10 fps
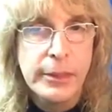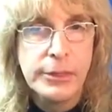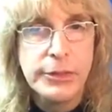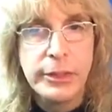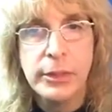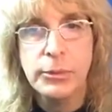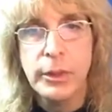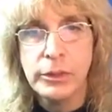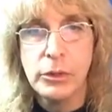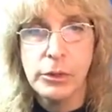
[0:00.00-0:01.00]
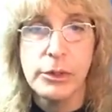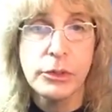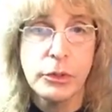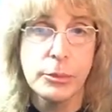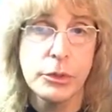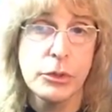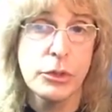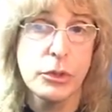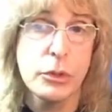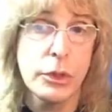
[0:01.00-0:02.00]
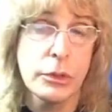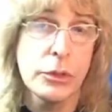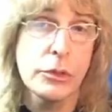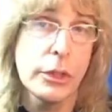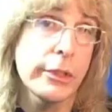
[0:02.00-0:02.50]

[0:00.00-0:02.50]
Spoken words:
That's again why the Holy Scriptures instruct us,